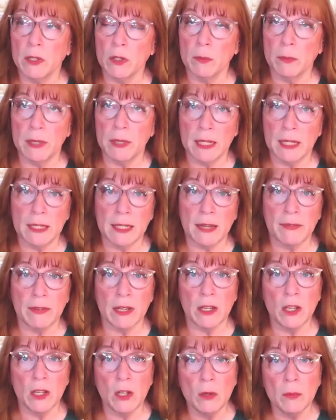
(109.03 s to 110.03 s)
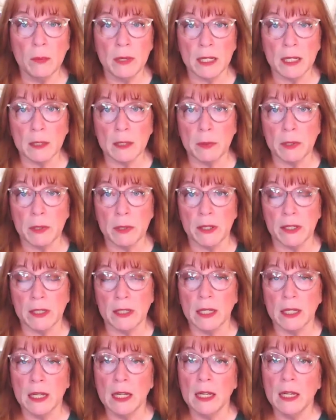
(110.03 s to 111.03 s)
beings having a human experience.
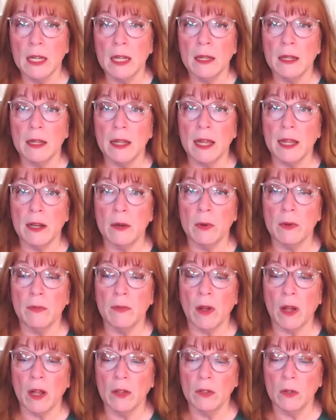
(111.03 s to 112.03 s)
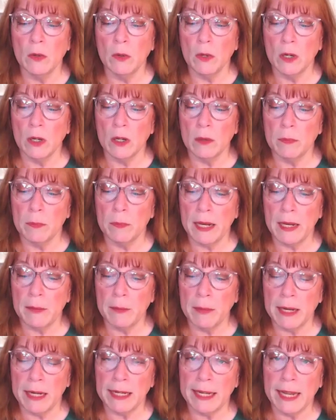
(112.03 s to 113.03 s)
And we've also heard many,
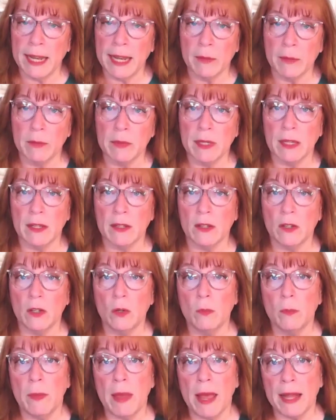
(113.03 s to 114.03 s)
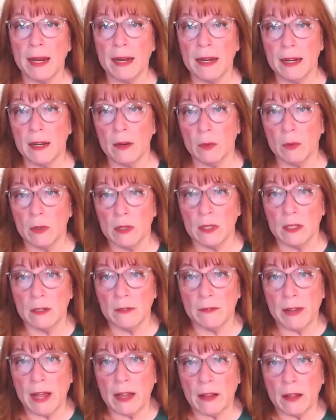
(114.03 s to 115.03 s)
many times that humanity was
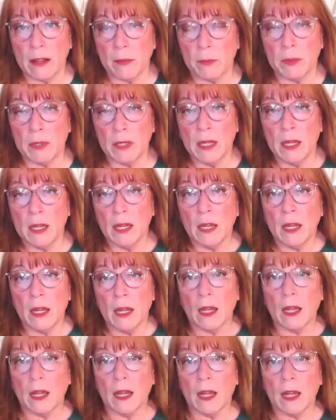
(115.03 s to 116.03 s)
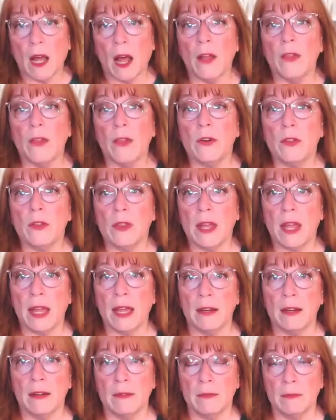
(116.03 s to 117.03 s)
developed other
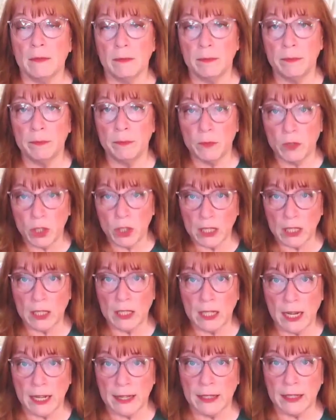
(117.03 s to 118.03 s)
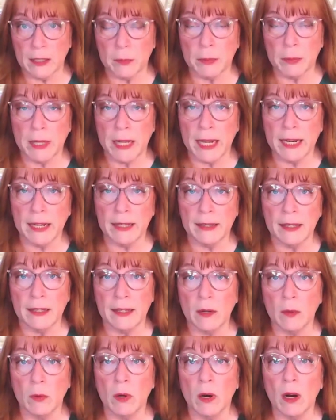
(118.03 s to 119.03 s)
than just on this planet, that
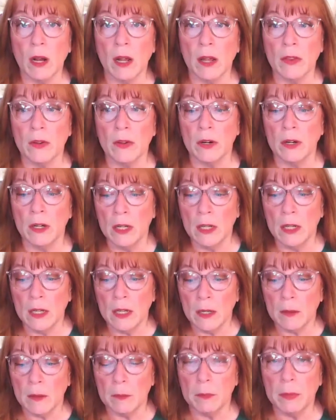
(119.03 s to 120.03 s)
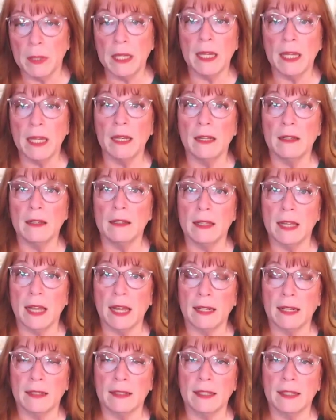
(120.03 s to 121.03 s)
there were other beings
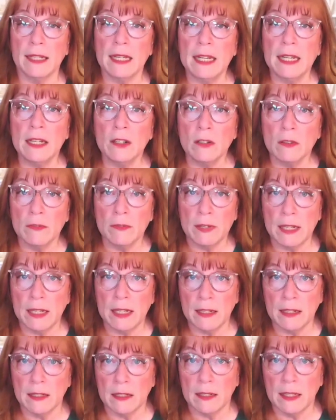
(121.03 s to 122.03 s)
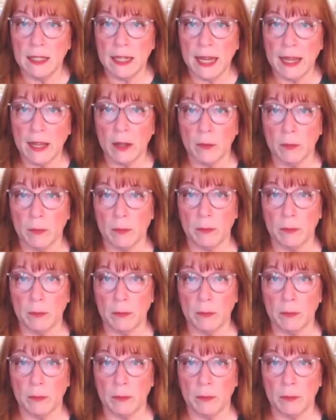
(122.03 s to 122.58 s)
that intervened to help